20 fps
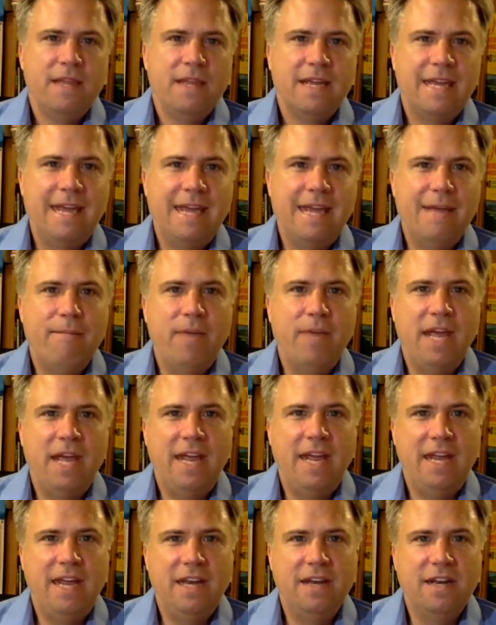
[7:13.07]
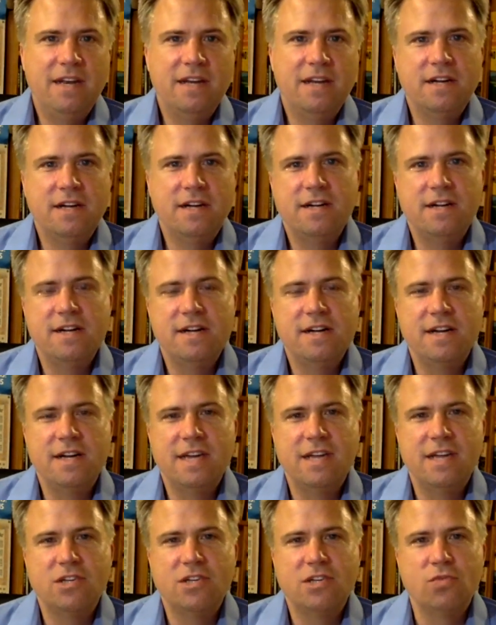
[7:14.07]
campaign
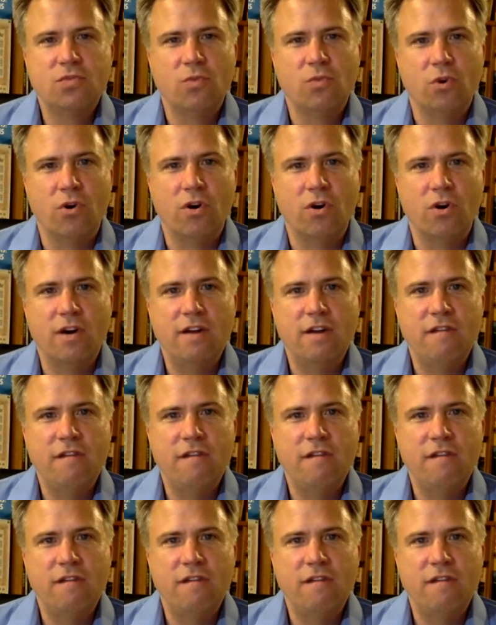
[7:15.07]
against war,